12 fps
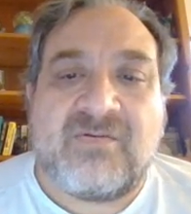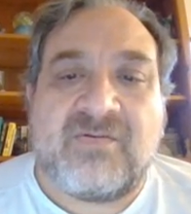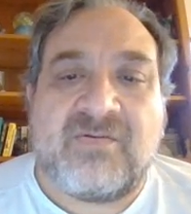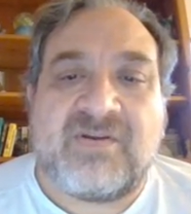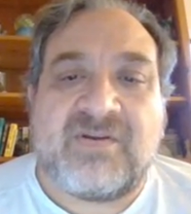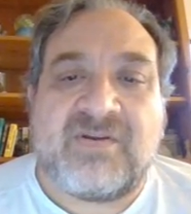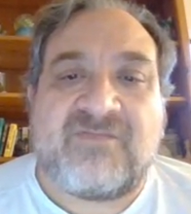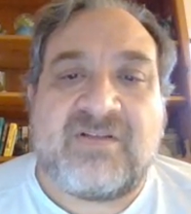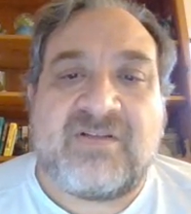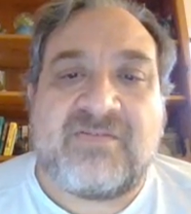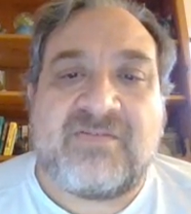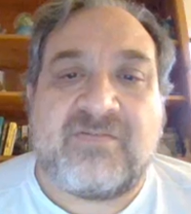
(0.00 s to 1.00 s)
We're going to
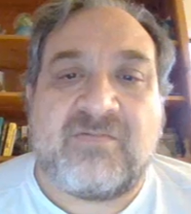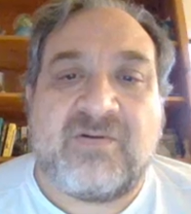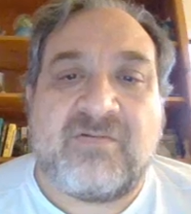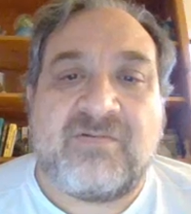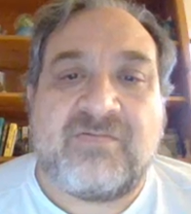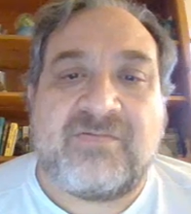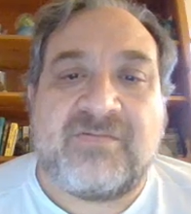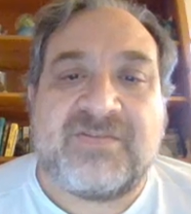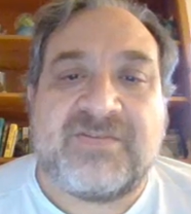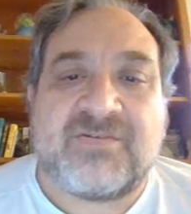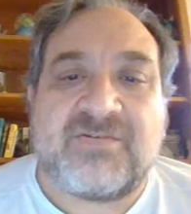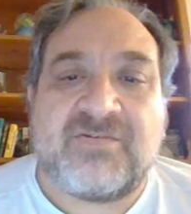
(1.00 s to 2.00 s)
follow the road through
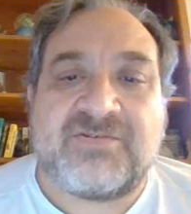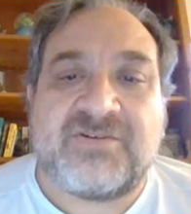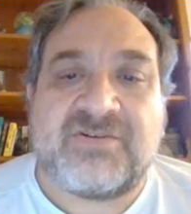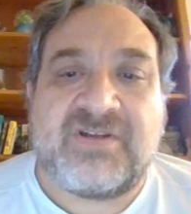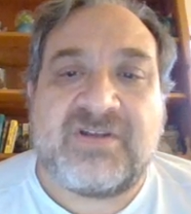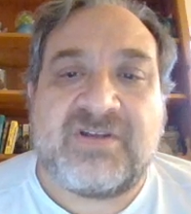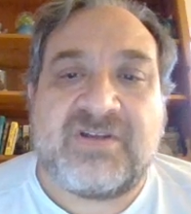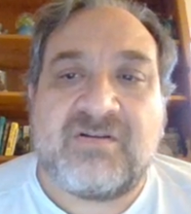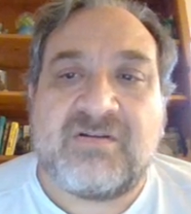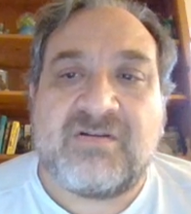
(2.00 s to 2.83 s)
this orchard here.